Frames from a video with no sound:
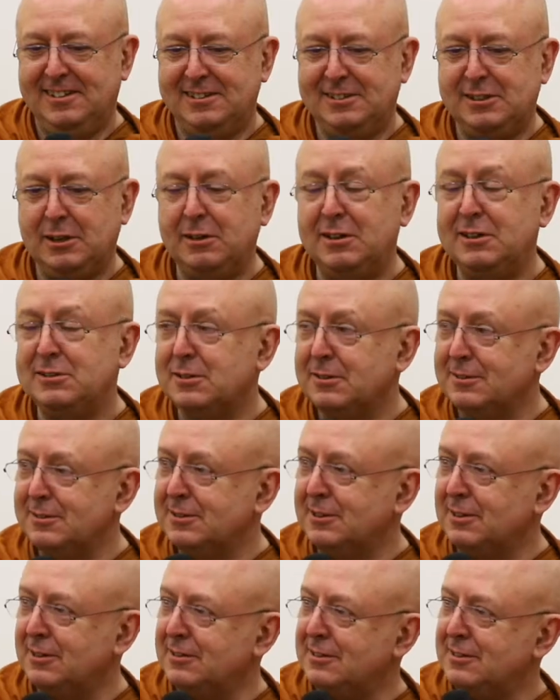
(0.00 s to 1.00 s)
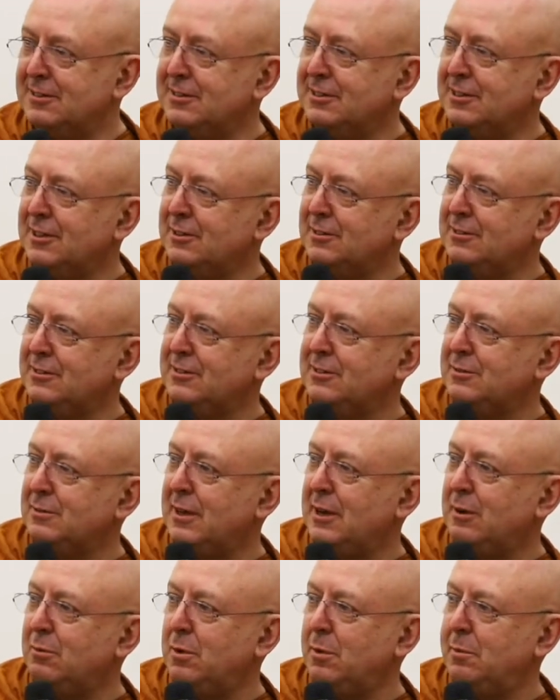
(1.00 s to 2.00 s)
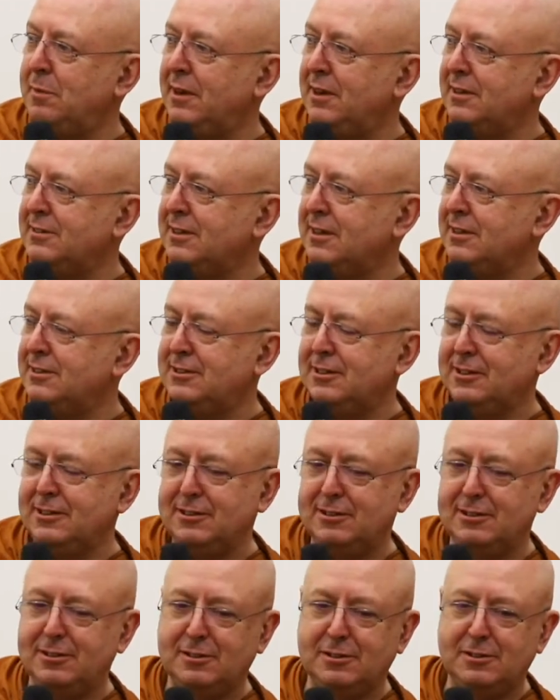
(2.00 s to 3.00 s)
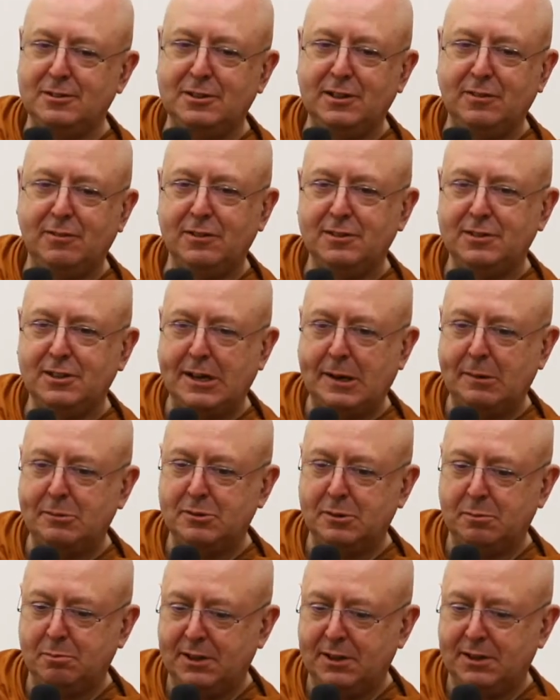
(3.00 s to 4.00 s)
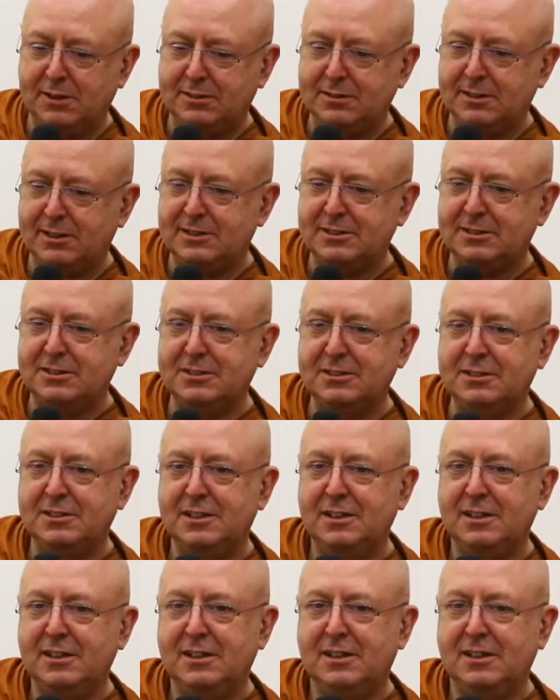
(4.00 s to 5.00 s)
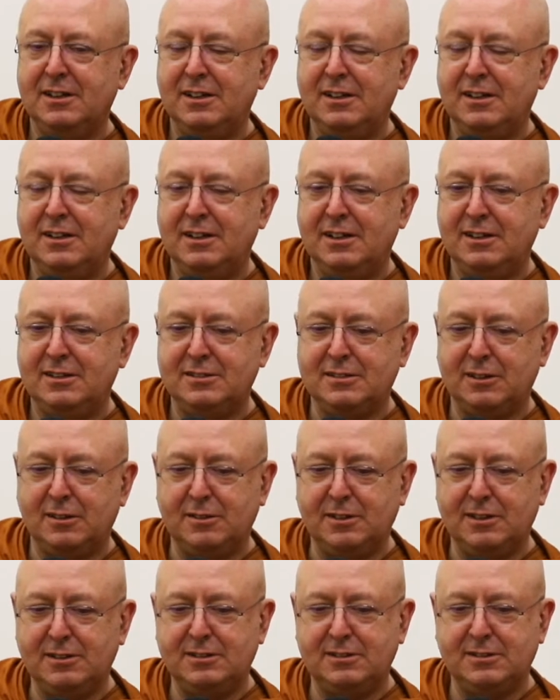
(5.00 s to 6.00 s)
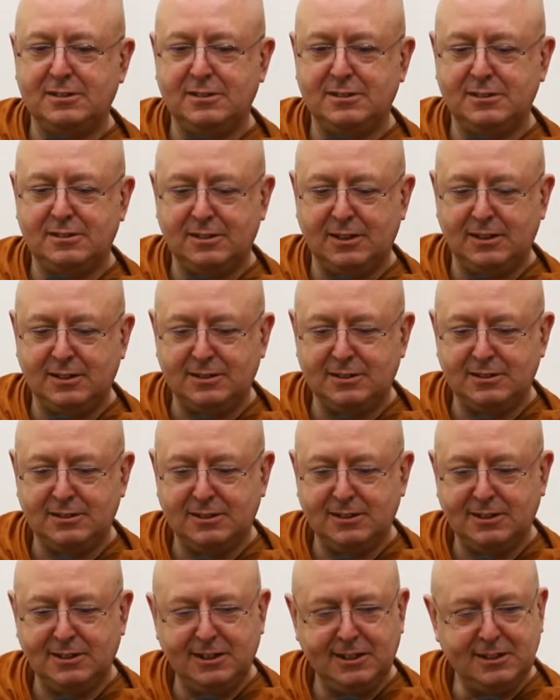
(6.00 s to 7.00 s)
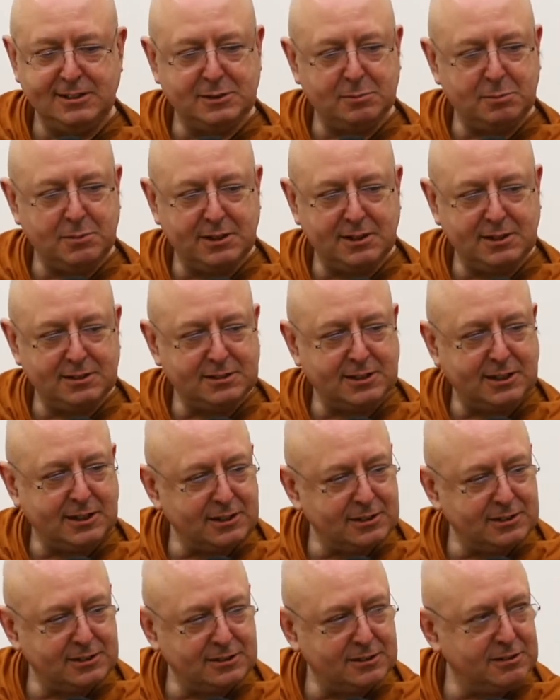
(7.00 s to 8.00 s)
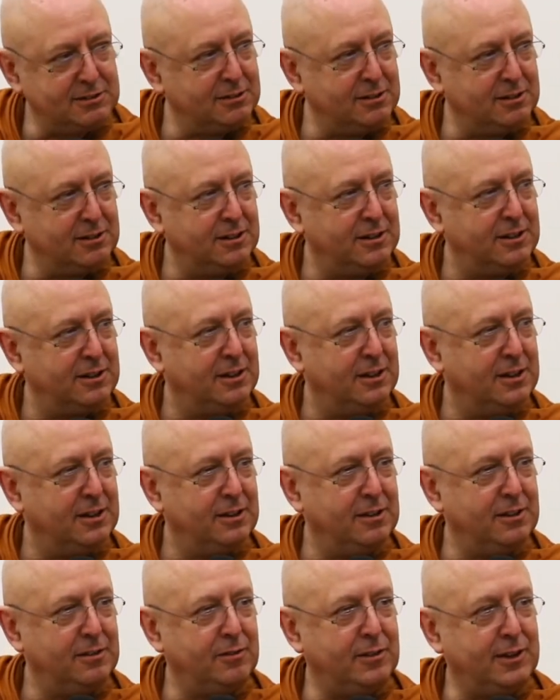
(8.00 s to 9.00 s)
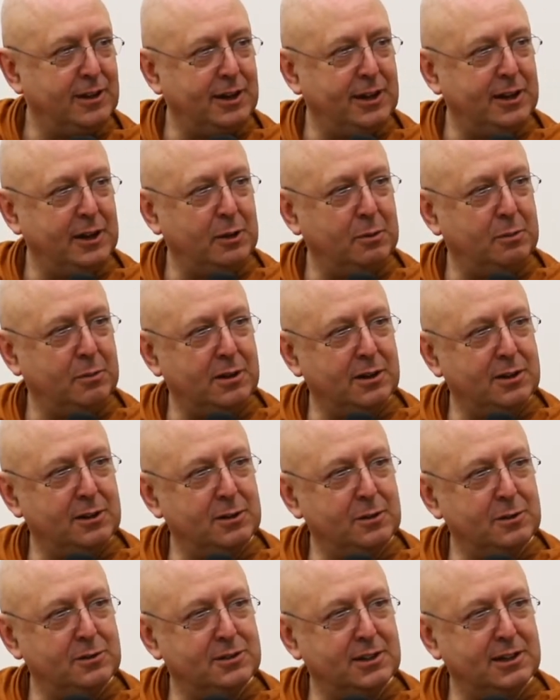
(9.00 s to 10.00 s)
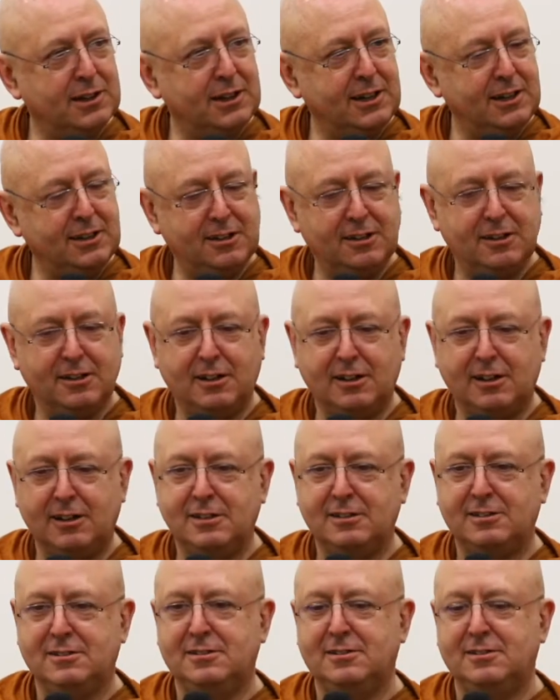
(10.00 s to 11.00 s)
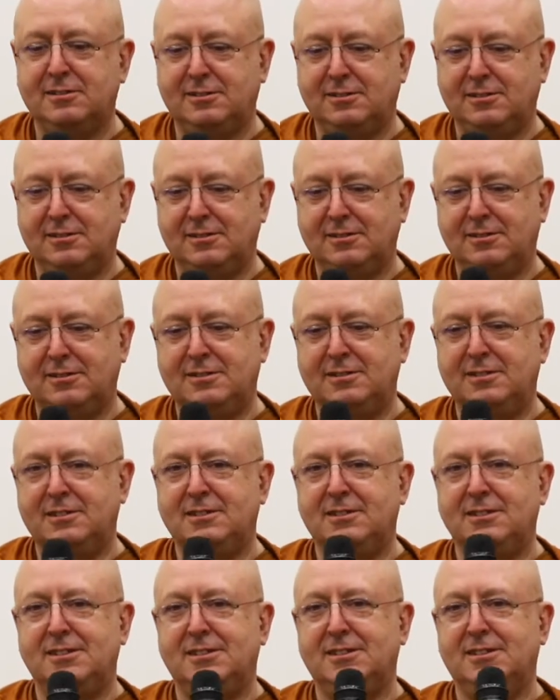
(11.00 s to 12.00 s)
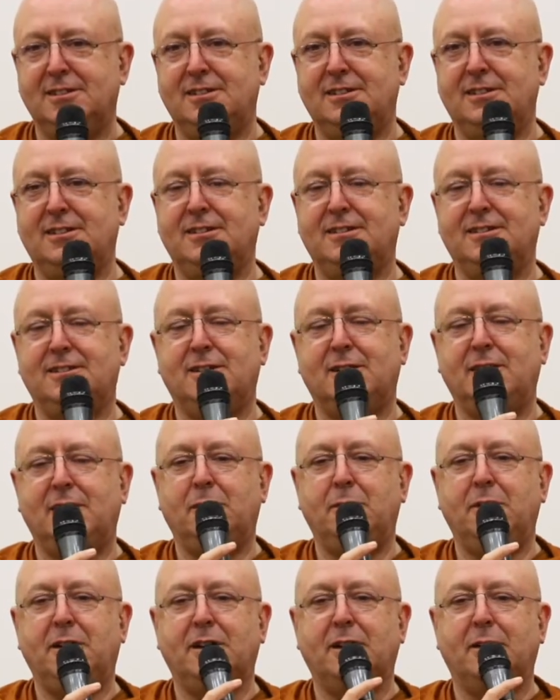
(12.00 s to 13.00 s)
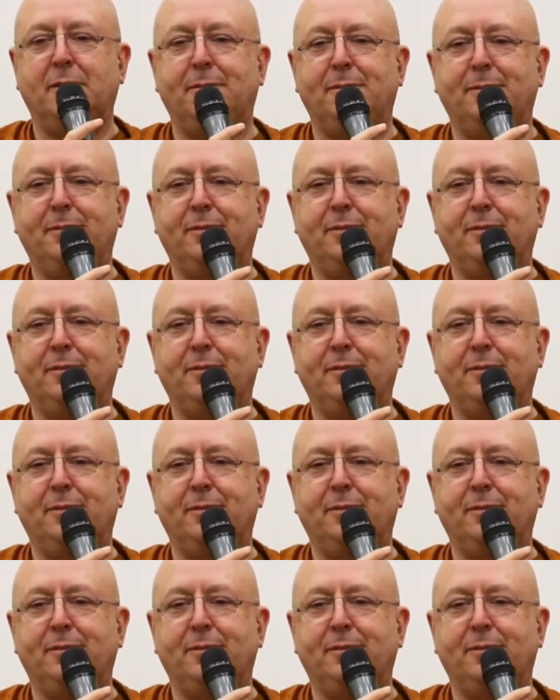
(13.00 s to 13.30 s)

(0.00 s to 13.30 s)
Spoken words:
So it's also to show just what meditation can do, different types of meditation. And so this is kids' meditation for anyone who's a kid at heart. So here we go.